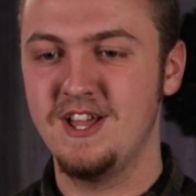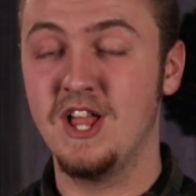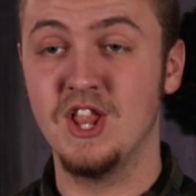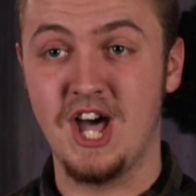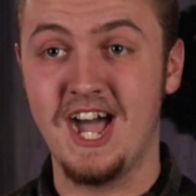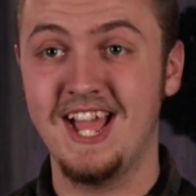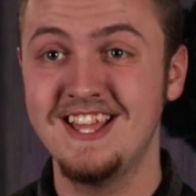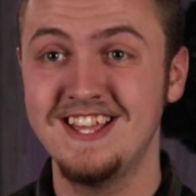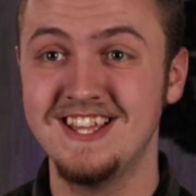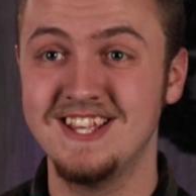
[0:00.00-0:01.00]
a lot,
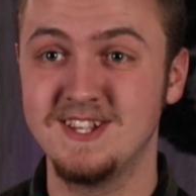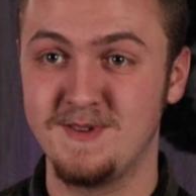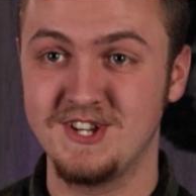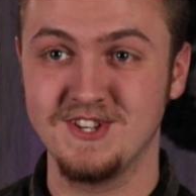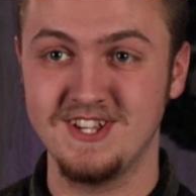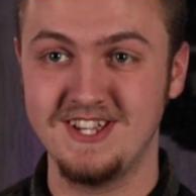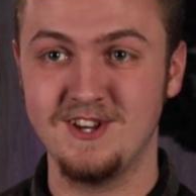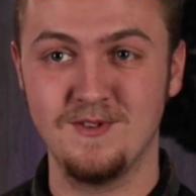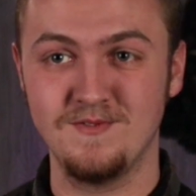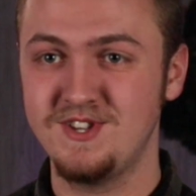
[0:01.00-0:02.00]

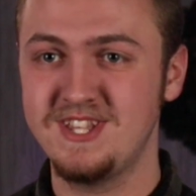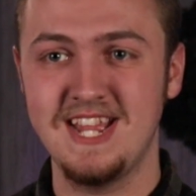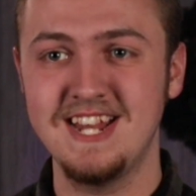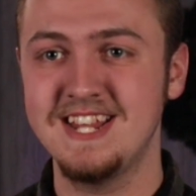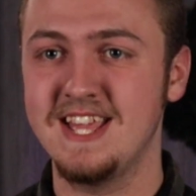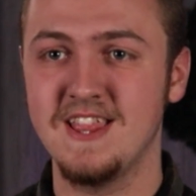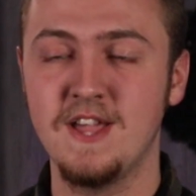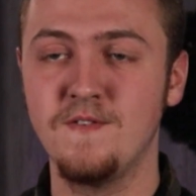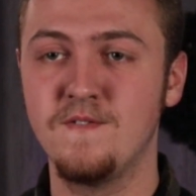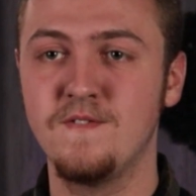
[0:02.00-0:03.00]
especially, just day-to-day
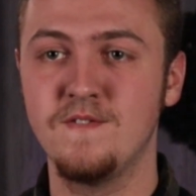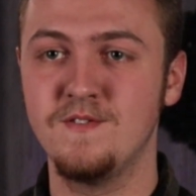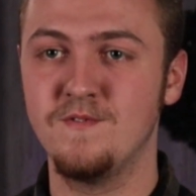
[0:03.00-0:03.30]
life,